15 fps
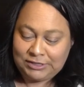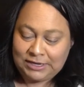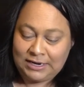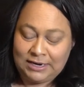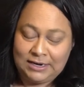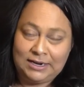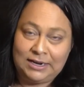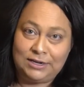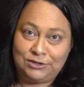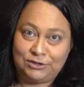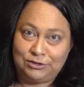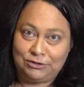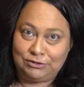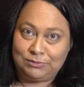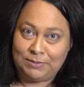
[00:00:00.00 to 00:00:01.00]
I didn't
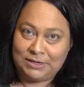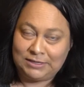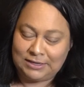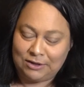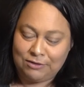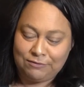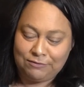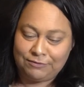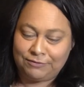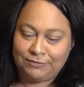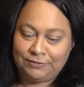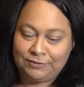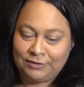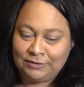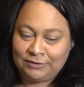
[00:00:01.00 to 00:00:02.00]
introduce myself
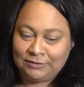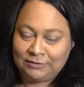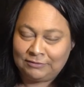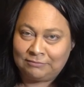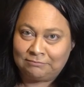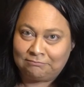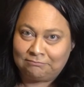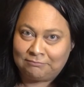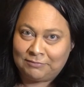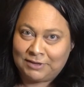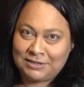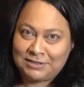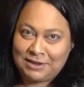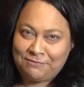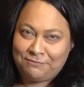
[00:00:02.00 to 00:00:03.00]

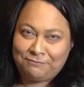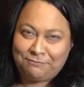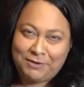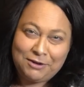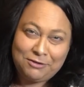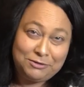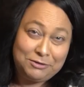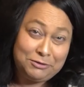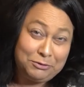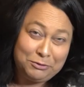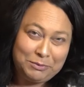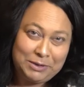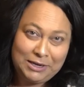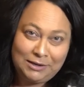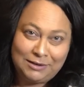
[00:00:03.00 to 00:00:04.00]
because I figured you knew
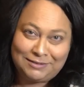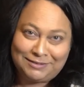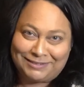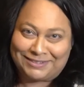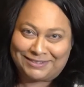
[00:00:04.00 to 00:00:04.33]
me.